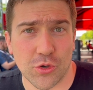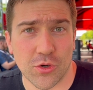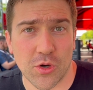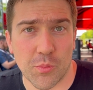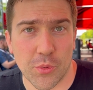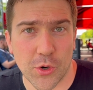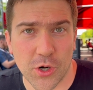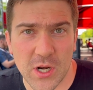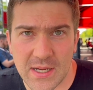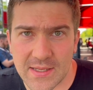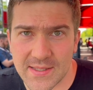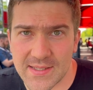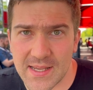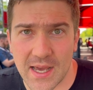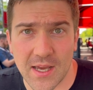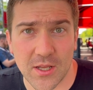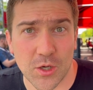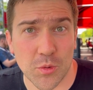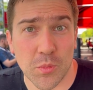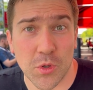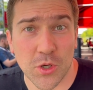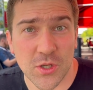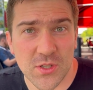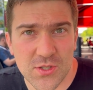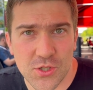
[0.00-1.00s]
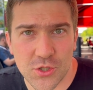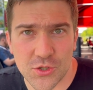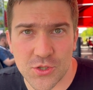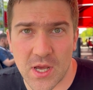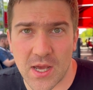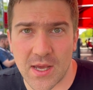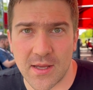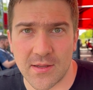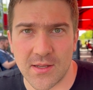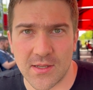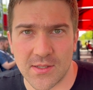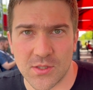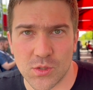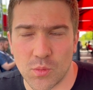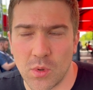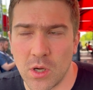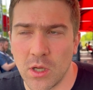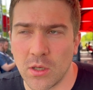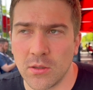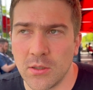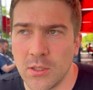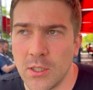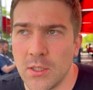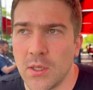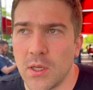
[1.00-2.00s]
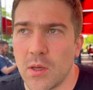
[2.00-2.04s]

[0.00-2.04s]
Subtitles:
product side, monetization and so on,